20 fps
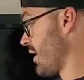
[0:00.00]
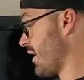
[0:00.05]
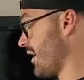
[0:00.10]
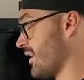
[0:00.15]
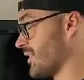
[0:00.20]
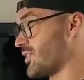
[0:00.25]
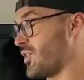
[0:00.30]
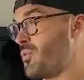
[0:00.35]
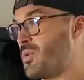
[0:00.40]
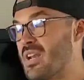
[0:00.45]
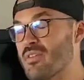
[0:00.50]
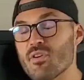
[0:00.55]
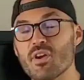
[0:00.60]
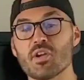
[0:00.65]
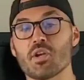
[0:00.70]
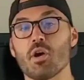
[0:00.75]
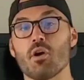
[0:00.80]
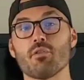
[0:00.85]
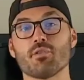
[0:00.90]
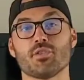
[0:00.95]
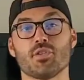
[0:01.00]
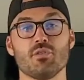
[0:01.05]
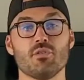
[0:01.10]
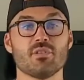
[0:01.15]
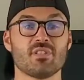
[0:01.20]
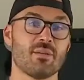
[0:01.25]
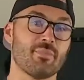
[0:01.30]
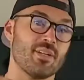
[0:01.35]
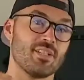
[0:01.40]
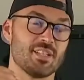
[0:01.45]
So whenever I go to
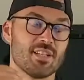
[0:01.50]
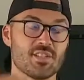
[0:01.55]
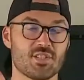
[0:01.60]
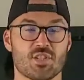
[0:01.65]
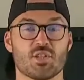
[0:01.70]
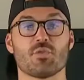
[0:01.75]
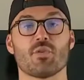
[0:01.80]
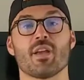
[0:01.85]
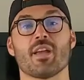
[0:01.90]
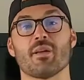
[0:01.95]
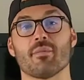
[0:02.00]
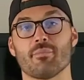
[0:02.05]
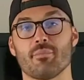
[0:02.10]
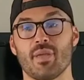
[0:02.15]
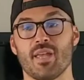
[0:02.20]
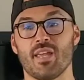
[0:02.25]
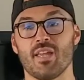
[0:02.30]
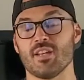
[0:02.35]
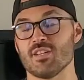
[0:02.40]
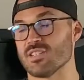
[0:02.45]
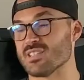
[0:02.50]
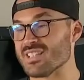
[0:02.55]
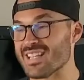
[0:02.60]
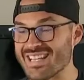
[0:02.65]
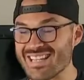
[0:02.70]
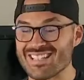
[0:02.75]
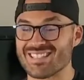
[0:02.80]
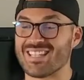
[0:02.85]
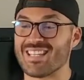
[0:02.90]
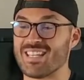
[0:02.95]
somebody's Instagram page,
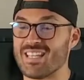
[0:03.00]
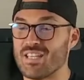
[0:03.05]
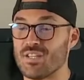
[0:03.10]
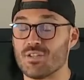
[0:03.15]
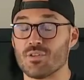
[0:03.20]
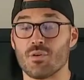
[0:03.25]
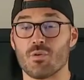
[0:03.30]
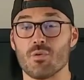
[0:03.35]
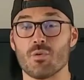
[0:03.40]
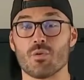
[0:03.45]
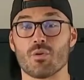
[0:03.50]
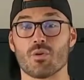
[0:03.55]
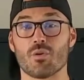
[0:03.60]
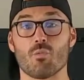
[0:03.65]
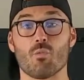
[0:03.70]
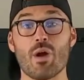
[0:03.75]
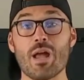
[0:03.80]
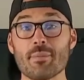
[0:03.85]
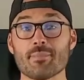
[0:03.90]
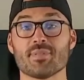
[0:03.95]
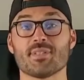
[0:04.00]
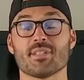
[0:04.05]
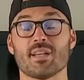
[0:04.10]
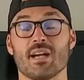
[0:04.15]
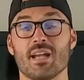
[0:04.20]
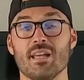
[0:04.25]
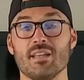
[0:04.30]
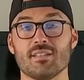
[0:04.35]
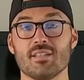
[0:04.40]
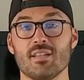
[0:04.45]
LinkedIn, or
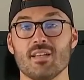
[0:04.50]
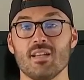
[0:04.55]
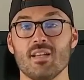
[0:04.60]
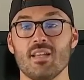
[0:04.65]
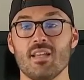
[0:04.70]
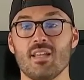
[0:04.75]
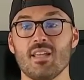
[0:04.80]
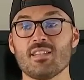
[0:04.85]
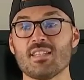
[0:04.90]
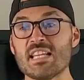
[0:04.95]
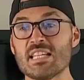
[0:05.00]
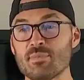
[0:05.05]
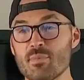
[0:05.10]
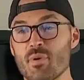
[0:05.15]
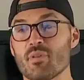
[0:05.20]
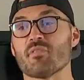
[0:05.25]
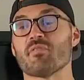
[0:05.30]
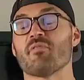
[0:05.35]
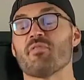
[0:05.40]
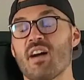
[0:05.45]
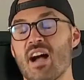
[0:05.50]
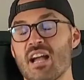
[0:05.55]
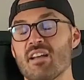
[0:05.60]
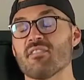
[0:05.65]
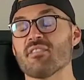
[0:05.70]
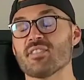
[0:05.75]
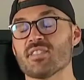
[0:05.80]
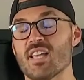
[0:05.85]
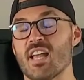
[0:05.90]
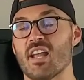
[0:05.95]
website, it takes me about
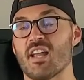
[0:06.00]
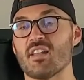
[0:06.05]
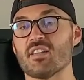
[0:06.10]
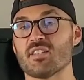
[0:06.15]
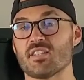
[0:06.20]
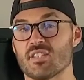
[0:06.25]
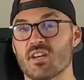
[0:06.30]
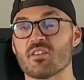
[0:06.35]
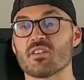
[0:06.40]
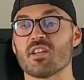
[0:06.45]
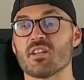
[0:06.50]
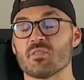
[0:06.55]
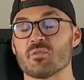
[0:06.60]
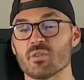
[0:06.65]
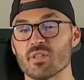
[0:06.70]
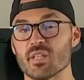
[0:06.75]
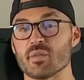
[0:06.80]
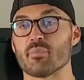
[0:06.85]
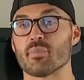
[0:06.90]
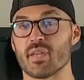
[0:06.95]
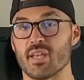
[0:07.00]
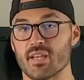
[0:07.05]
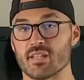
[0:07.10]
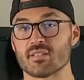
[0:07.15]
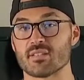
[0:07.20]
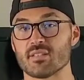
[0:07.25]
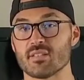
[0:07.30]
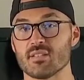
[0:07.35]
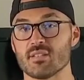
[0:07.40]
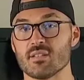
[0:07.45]
5 seconds to start getting really
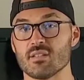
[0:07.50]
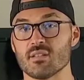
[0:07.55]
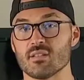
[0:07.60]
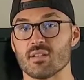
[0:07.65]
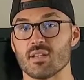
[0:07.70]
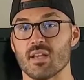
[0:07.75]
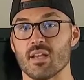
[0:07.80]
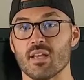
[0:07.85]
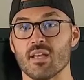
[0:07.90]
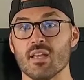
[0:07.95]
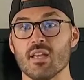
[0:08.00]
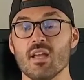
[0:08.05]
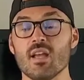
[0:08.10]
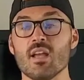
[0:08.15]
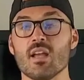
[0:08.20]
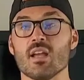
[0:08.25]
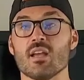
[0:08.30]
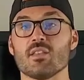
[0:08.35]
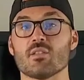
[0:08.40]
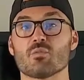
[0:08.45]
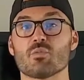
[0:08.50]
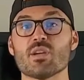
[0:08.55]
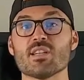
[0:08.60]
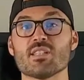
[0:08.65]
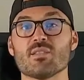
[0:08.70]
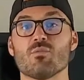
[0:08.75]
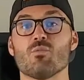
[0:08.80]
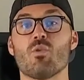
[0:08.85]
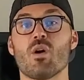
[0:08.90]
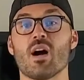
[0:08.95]
pissed, okay? And the
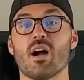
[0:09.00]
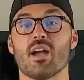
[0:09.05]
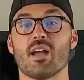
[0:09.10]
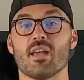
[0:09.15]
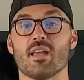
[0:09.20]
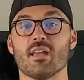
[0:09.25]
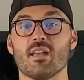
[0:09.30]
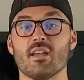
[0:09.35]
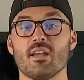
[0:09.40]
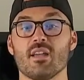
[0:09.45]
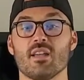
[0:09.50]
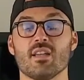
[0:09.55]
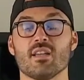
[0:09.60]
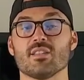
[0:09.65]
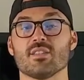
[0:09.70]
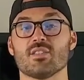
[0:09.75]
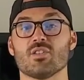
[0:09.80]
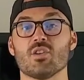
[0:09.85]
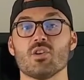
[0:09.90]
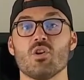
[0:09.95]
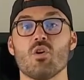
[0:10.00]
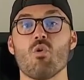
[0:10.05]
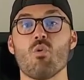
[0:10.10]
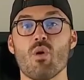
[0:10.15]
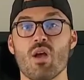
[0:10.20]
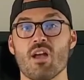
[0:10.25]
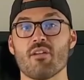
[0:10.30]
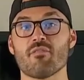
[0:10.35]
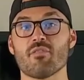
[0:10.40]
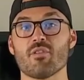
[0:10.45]
reason why is
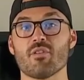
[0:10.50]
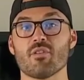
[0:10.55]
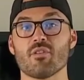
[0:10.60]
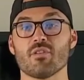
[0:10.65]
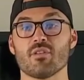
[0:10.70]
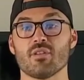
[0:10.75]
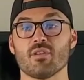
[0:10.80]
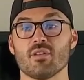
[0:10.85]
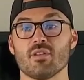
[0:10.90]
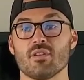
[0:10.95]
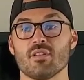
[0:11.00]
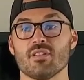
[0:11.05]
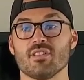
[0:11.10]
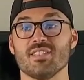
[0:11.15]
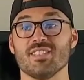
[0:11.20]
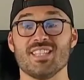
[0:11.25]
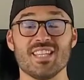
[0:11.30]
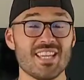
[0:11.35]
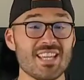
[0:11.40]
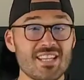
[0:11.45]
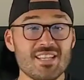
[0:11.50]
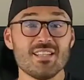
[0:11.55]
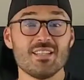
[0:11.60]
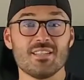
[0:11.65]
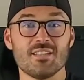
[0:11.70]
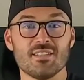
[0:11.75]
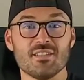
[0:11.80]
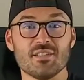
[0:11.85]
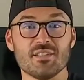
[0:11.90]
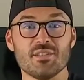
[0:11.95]
whoever did
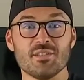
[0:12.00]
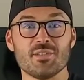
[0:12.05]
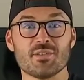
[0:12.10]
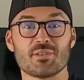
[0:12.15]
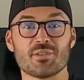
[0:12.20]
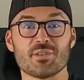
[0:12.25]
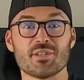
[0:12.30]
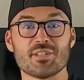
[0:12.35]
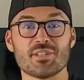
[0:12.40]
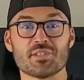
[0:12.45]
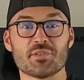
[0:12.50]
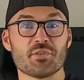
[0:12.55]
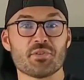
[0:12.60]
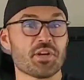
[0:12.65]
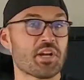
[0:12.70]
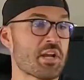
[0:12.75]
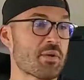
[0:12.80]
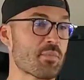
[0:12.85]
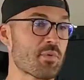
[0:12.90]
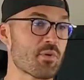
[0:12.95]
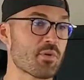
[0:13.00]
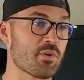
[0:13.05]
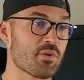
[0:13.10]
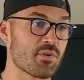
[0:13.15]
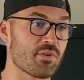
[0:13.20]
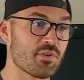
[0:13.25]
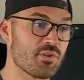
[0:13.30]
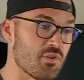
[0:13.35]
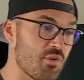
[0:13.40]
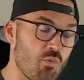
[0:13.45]
your Instagram
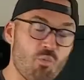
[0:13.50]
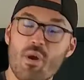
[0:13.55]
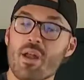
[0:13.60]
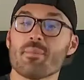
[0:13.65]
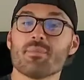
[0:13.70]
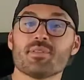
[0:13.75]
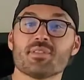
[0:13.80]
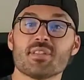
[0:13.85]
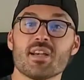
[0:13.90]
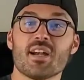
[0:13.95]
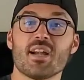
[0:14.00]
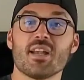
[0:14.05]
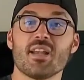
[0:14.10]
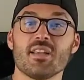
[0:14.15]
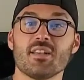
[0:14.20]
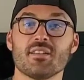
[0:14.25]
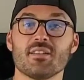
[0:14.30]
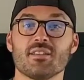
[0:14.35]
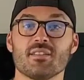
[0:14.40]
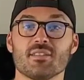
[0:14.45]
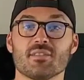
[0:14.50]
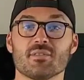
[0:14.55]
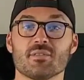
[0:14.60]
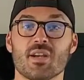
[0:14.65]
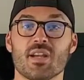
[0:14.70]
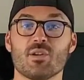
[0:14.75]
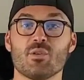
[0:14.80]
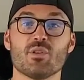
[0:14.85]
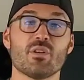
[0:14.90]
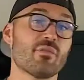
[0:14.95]
or your website,
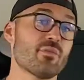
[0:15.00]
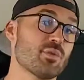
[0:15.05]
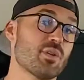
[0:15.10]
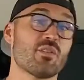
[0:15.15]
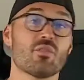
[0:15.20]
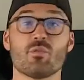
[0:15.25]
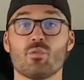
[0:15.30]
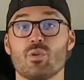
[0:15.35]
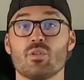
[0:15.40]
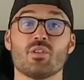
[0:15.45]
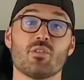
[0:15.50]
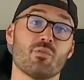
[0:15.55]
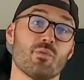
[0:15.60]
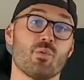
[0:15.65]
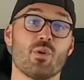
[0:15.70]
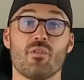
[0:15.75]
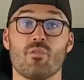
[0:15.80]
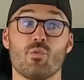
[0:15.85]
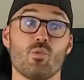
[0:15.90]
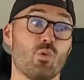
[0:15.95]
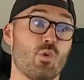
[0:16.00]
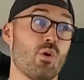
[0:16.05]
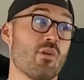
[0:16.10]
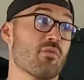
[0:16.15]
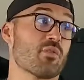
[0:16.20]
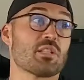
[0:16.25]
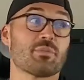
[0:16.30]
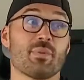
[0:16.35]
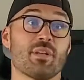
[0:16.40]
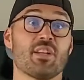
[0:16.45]
right,
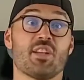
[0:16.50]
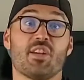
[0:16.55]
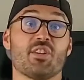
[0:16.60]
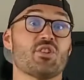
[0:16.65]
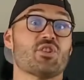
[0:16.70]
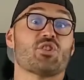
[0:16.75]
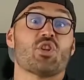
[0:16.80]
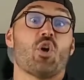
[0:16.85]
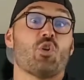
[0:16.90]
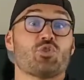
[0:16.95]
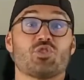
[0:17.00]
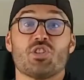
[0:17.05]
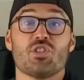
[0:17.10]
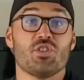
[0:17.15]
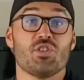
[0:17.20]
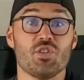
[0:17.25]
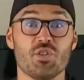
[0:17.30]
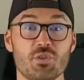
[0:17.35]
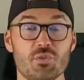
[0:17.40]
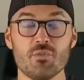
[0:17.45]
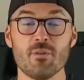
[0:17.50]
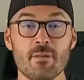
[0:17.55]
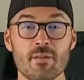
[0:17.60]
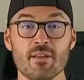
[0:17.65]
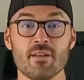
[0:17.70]
whoever has been consulting you,